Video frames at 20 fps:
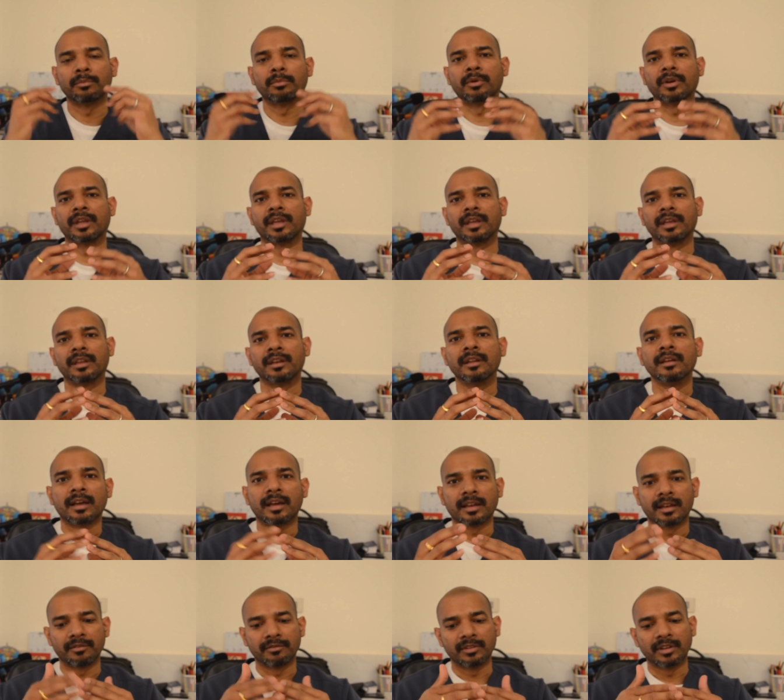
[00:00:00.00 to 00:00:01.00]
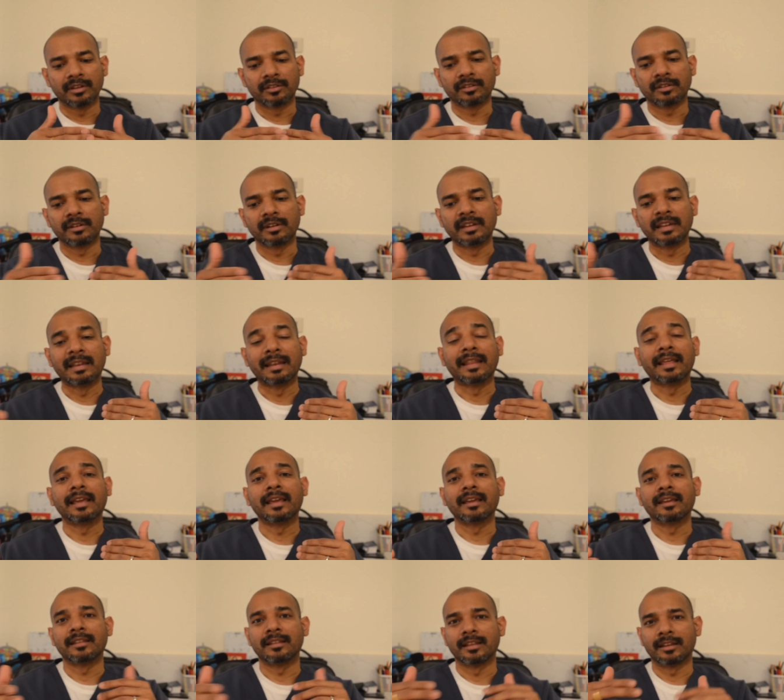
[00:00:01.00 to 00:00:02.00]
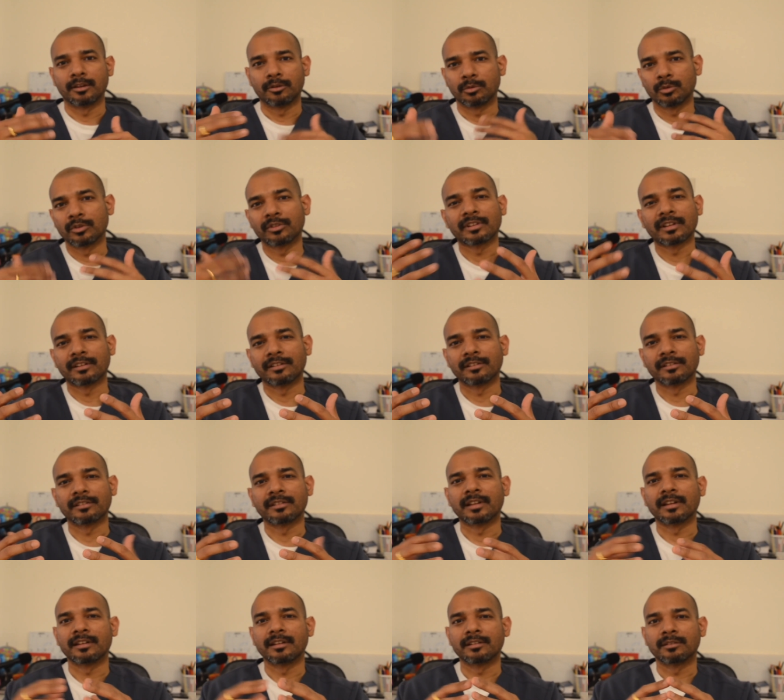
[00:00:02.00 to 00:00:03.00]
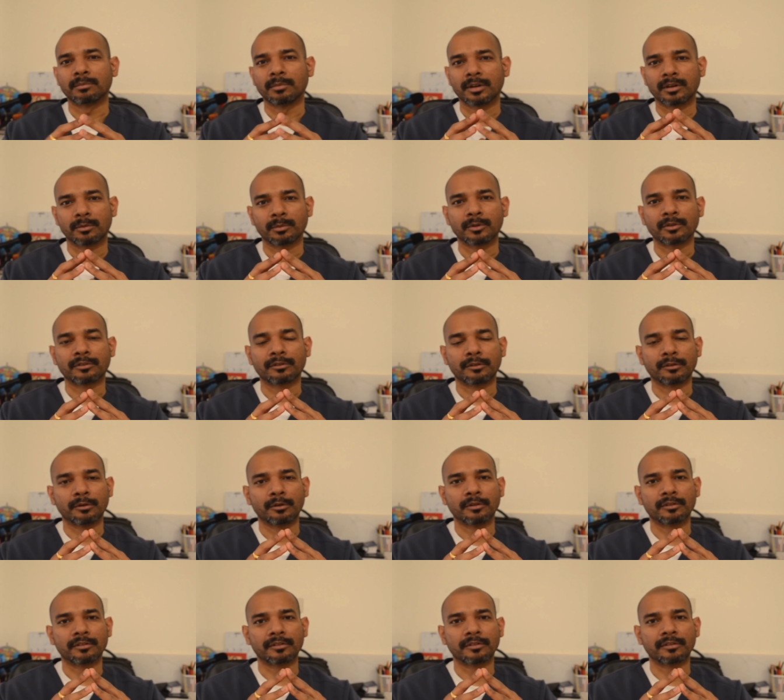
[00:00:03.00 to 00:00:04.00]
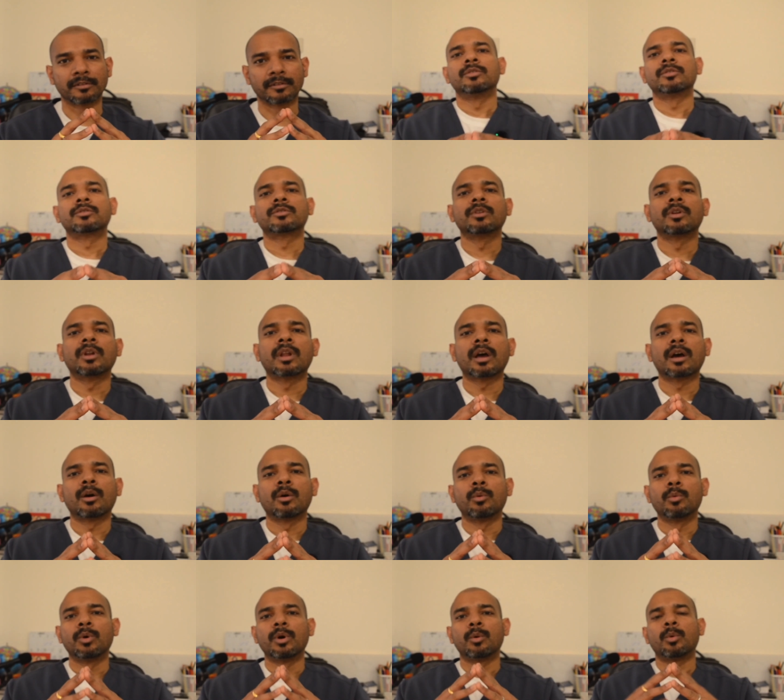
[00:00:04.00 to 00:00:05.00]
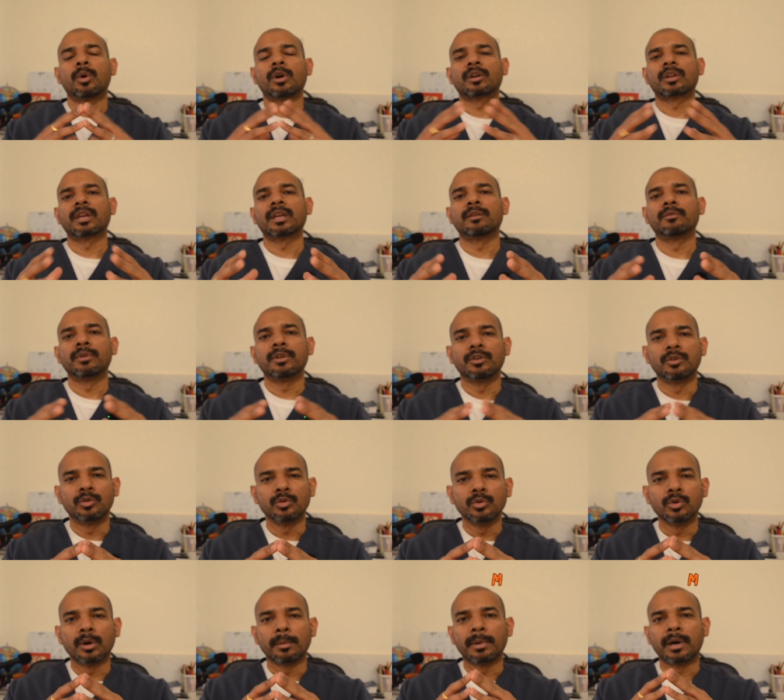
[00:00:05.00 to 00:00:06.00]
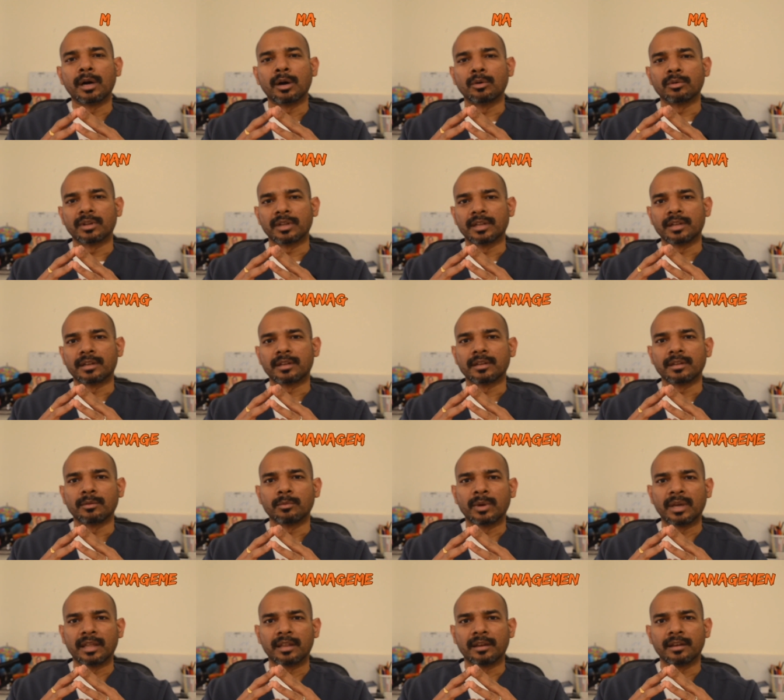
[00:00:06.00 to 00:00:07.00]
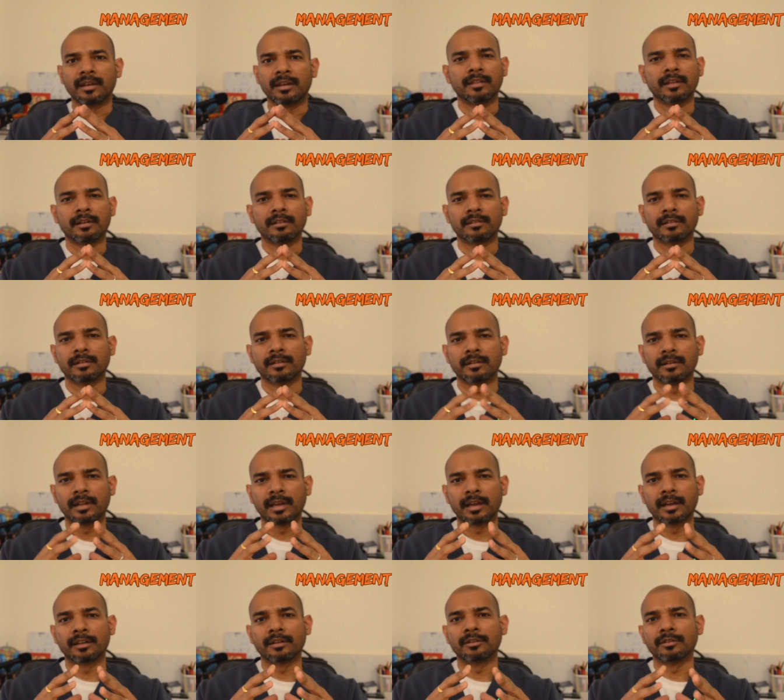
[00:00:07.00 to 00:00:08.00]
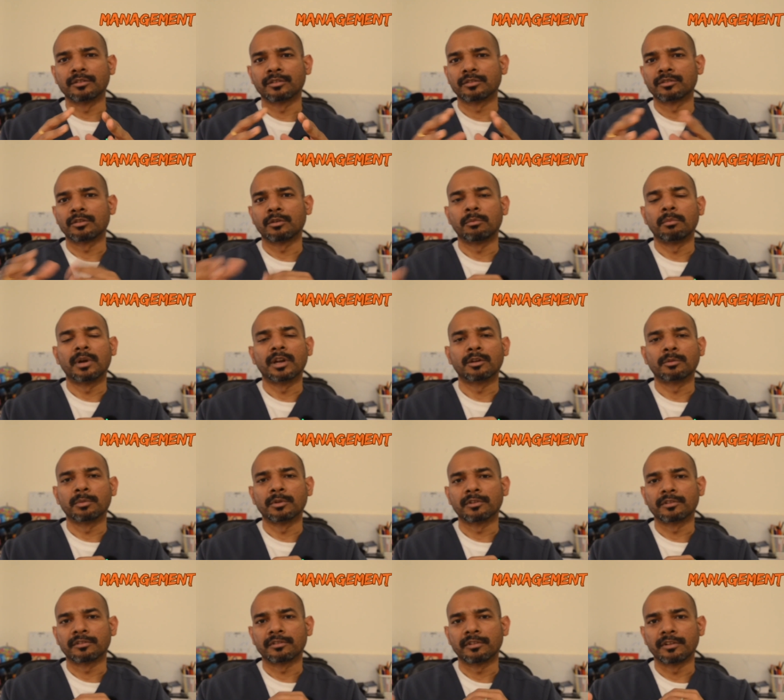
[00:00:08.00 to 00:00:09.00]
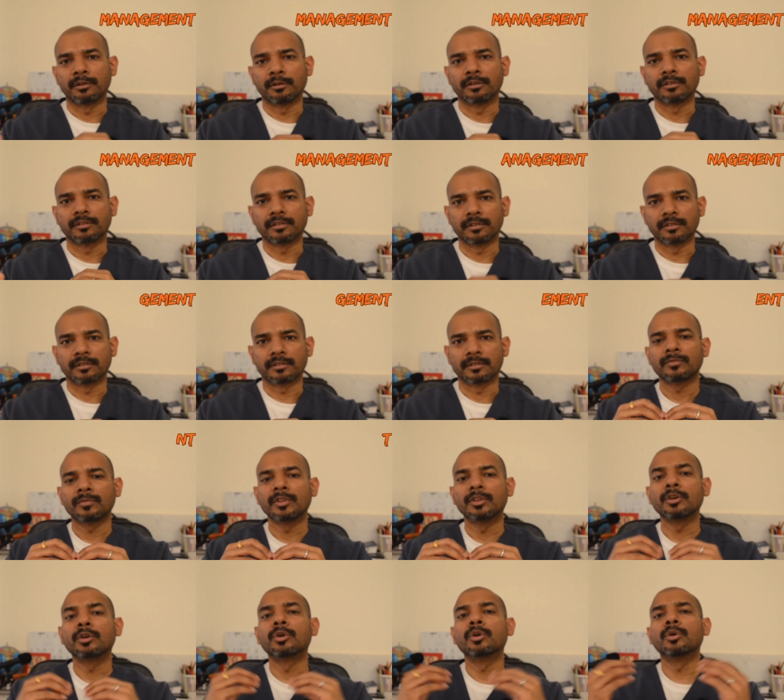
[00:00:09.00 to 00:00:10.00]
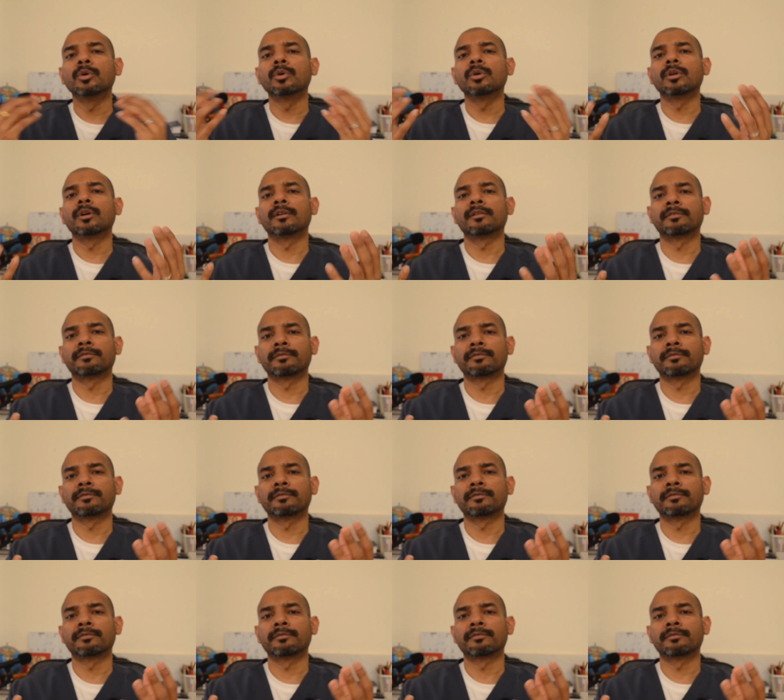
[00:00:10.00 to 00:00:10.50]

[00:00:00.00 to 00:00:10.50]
brain, and if there's a delay, then it would suggest that it's multiple sclerosis. So now, what can we do about it when there is a diagnosis of multiple sclerosis? The goal of